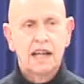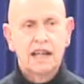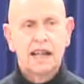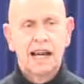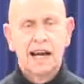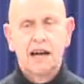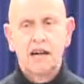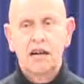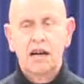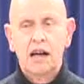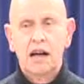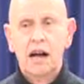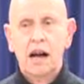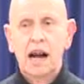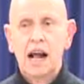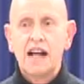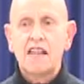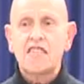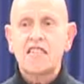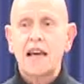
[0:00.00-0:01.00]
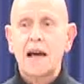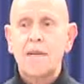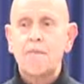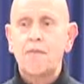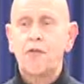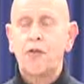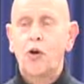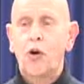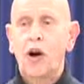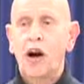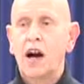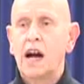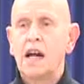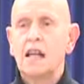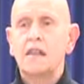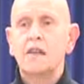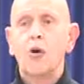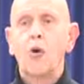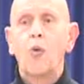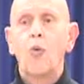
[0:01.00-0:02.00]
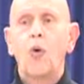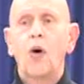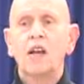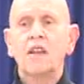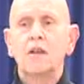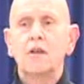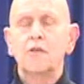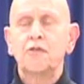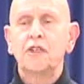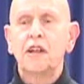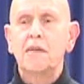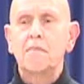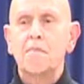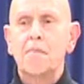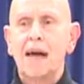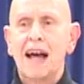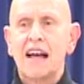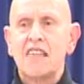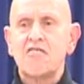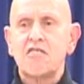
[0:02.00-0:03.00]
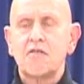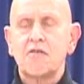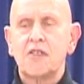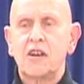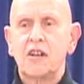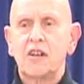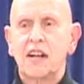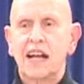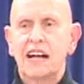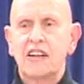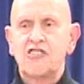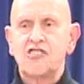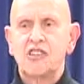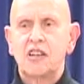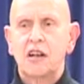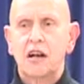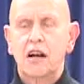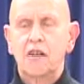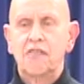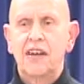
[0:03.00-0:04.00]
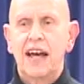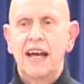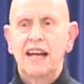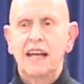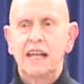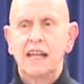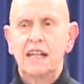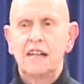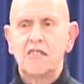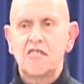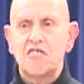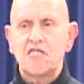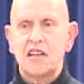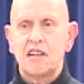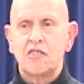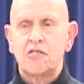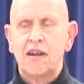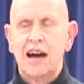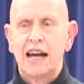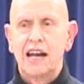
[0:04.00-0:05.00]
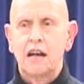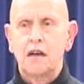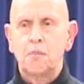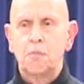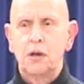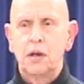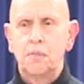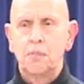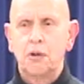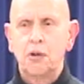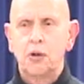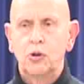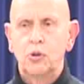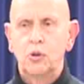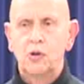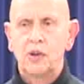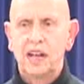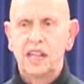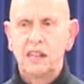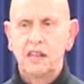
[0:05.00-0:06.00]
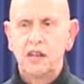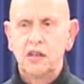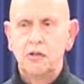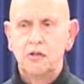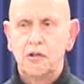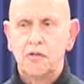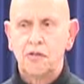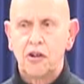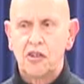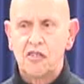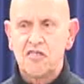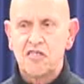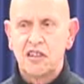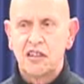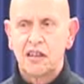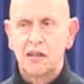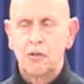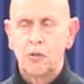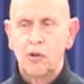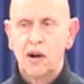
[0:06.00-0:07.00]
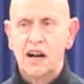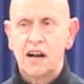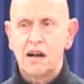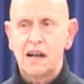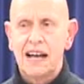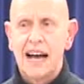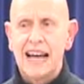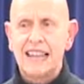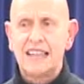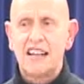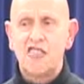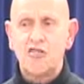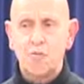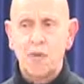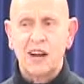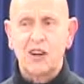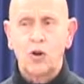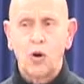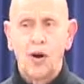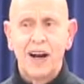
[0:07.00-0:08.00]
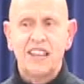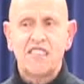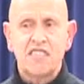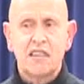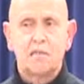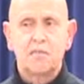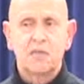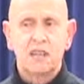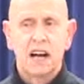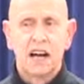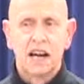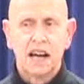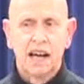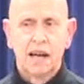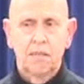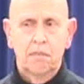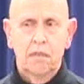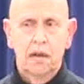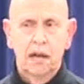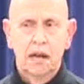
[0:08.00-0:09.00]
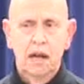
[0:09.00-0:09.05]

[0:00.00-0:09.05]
Now, except for the wonderfully massive collection of idiosyncratic people who were in the university, where Kathy spent quite some time.